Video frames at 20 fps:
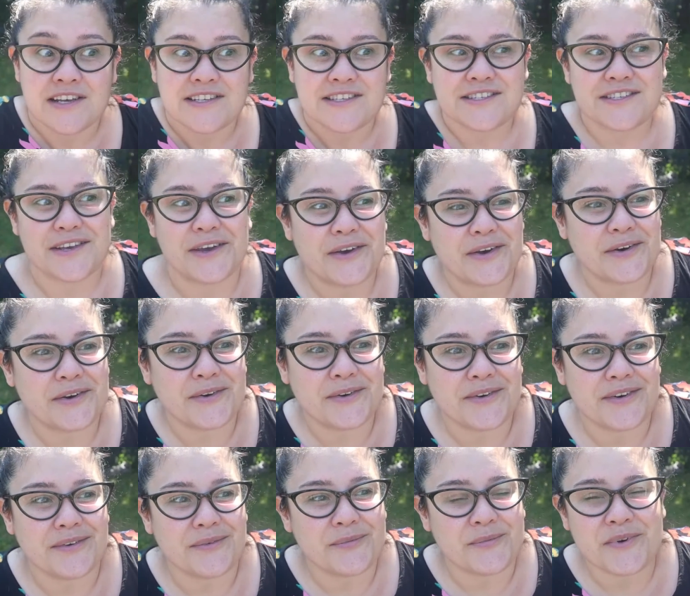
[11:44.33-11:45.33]

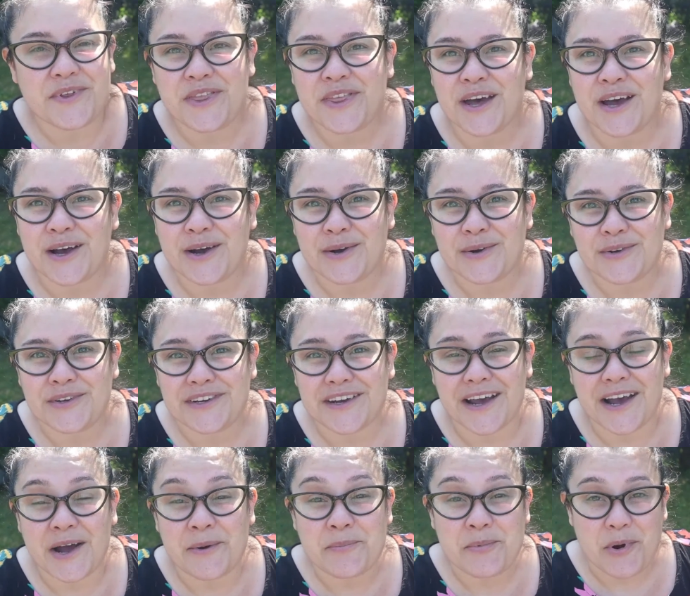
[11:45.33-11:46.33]
So without
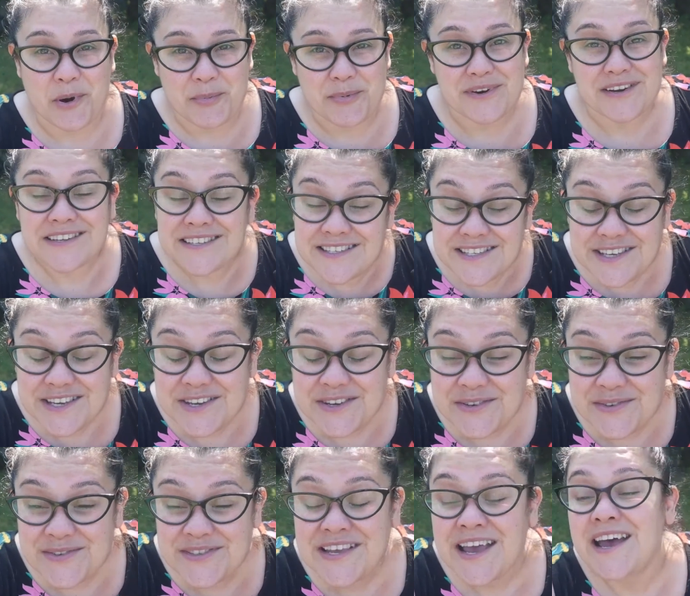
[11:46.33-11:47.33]
a proper
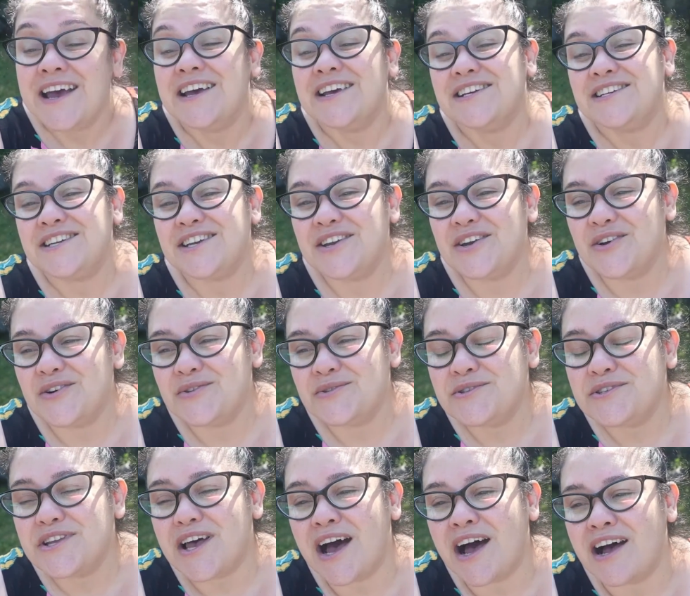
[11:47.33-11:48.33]
excuse, she
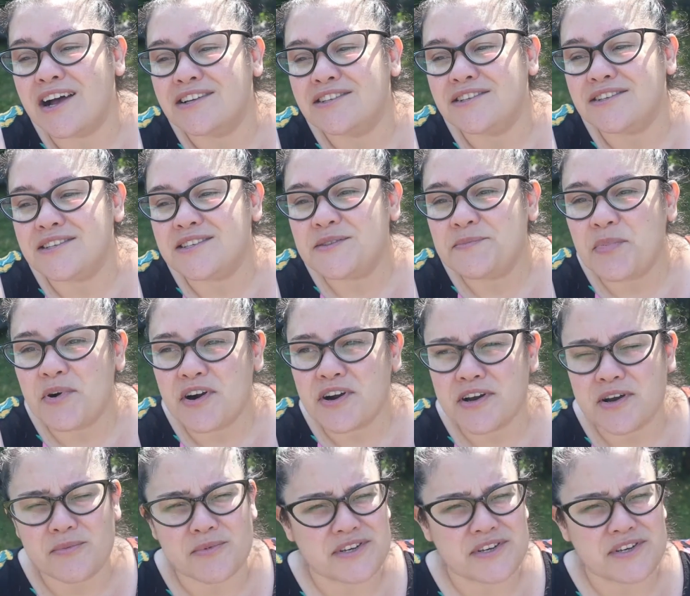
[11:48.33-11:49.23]
goes to this party.